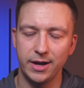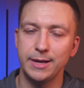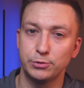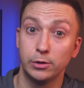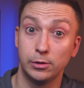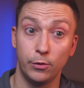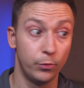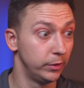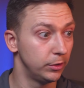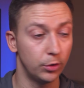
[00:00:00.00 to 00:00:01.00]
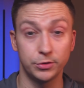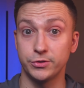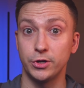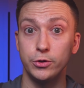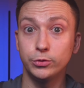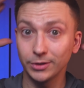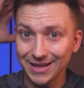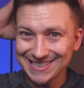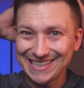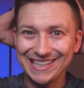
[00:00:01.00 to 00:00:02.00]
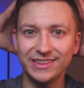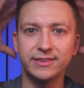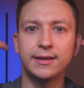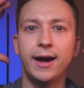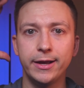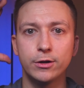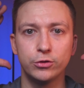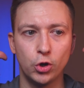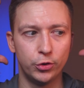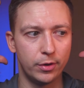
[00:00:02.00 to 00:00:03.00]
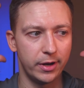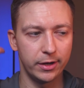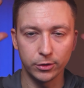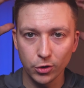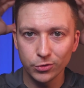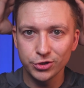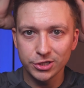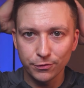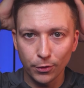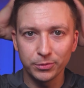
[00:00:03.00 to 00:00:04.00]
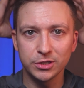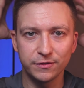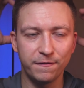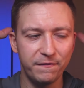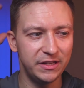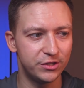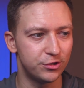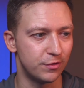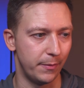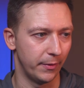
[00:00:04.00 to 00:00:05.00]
I absolutely love when the doctors are utilizing the entire donor area, not just from this thin strip.